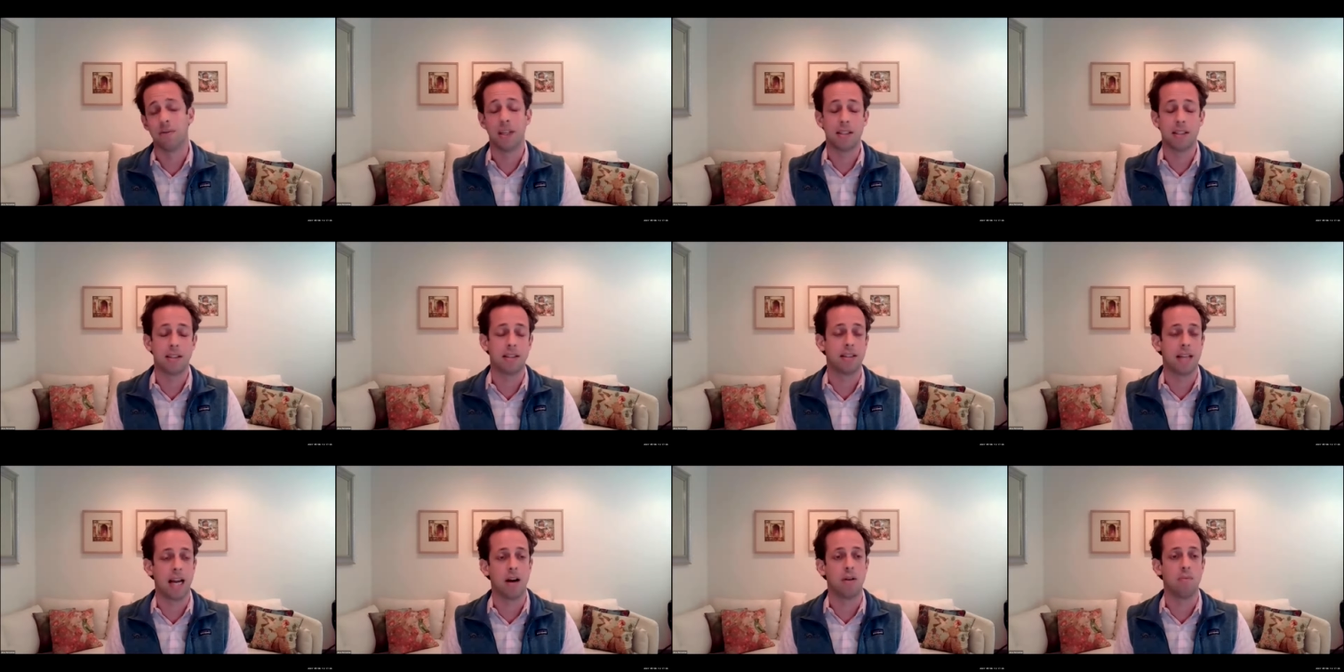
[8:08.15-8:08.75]

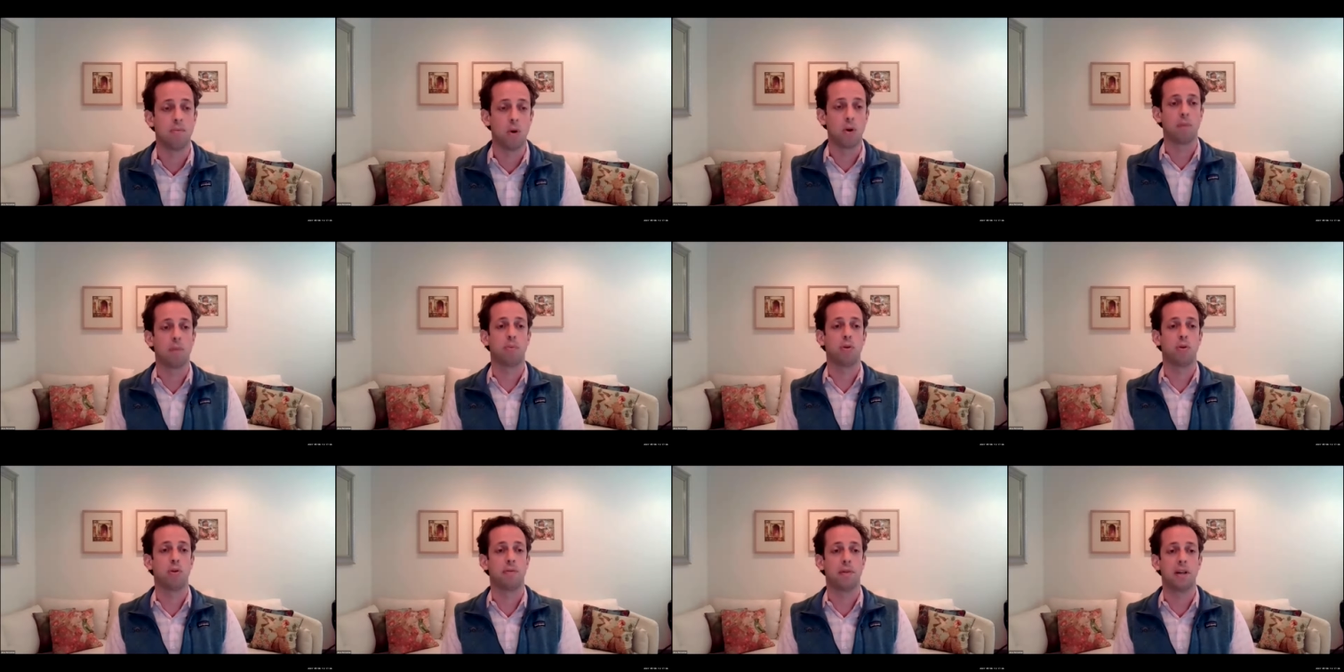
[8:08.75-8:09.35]
It's now more
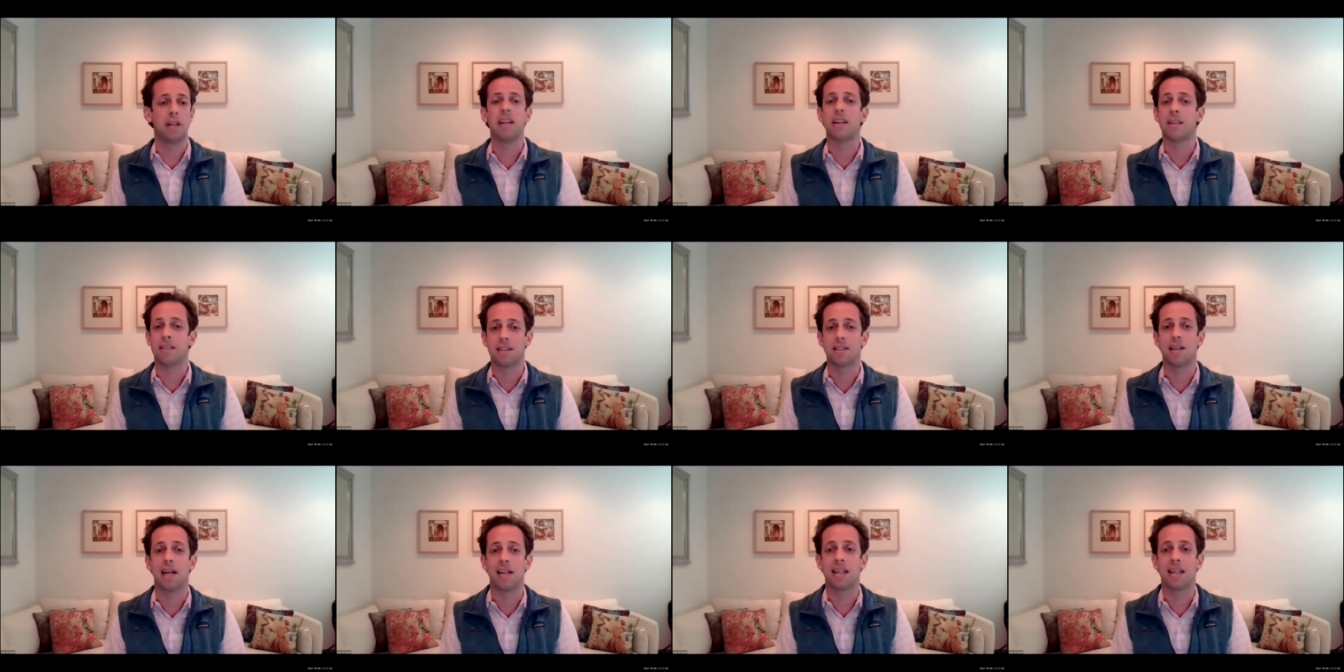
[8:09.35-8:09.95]
proven and
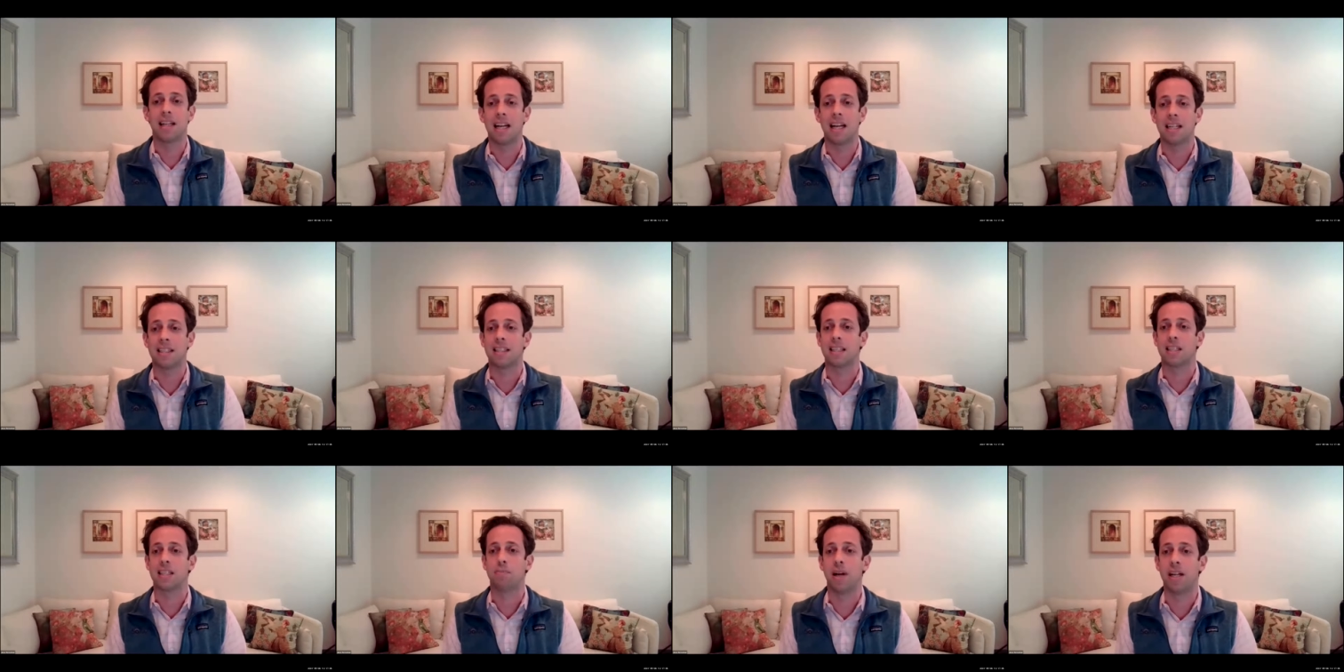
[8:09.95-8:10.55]
slightly
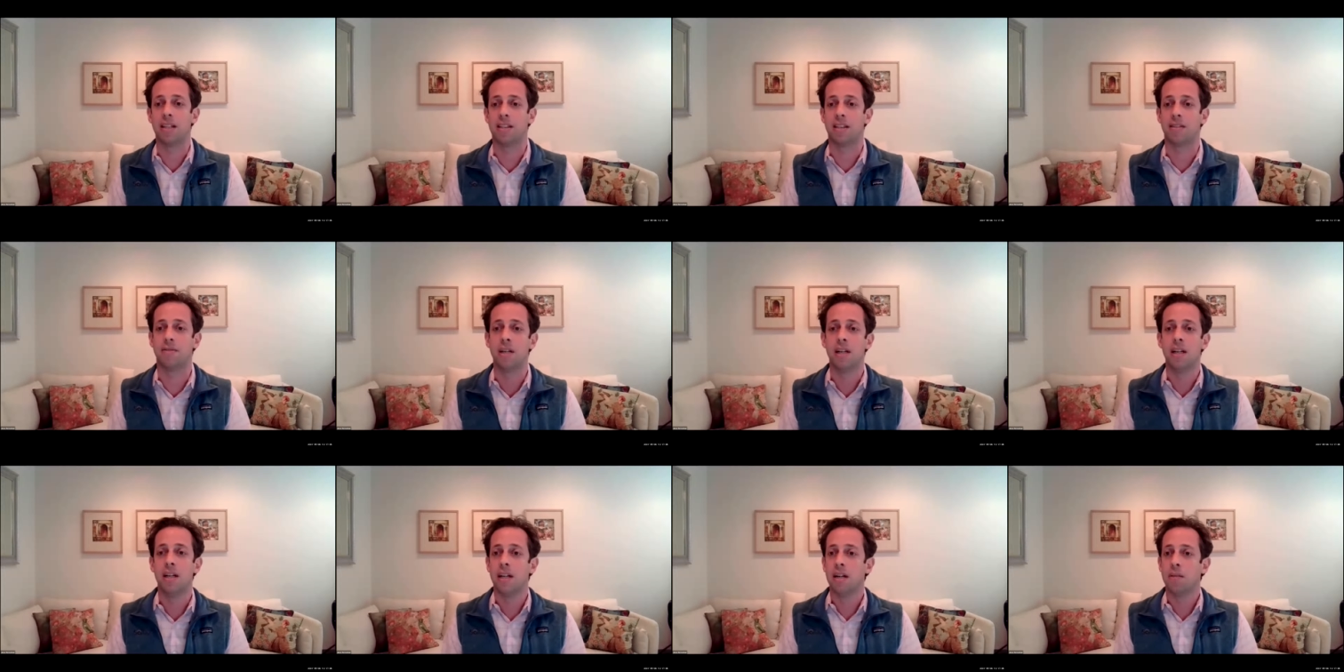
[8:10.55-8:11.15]
less
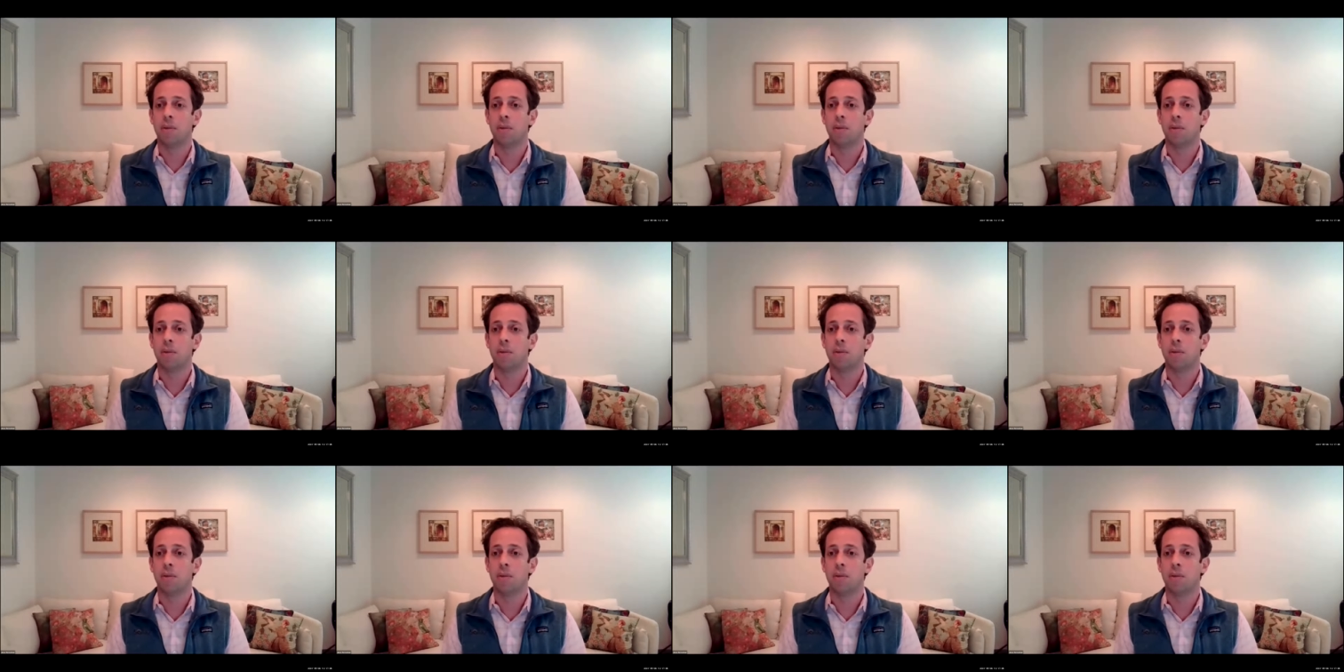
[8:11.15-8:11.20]
expensive,